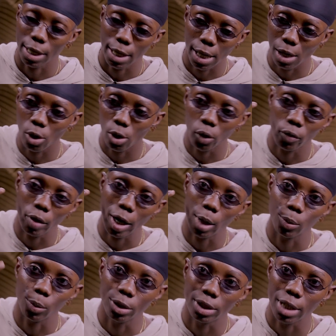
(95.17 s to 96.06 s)
And I love
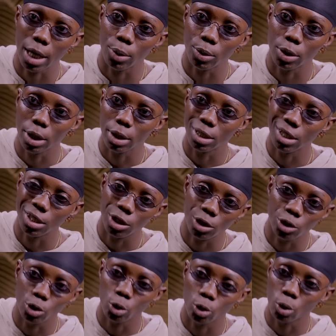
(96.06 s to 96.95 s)
how we sounded the
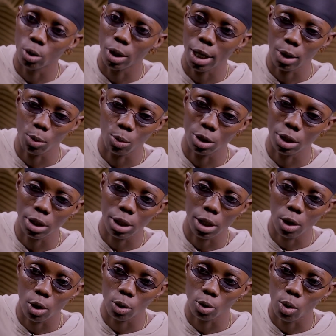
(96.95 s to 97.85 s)
intro, like we did
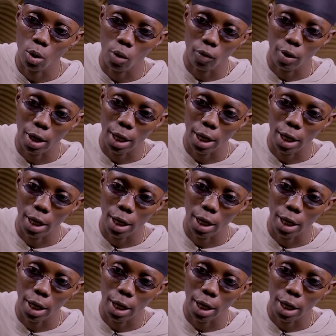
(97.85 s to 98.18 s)
a lot of